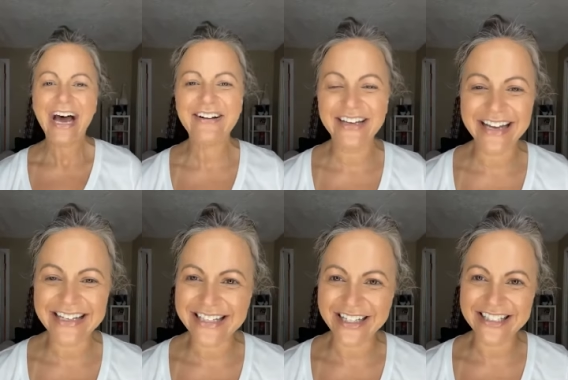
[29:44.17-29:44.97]
All right,
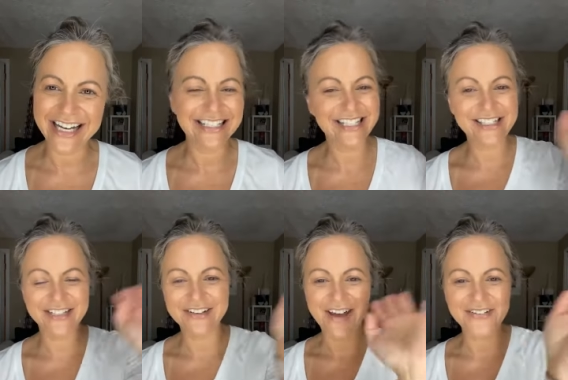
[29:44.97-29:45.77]
guys, I'll talk to you
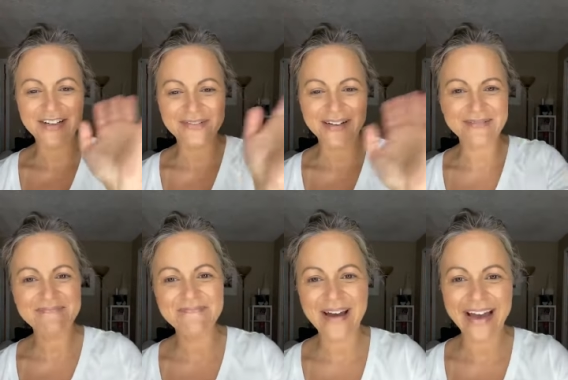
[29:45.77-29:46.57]
soon. Have a good one.
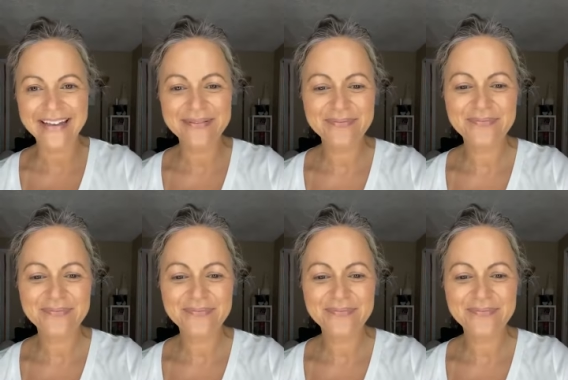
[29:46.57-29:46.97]
Bye.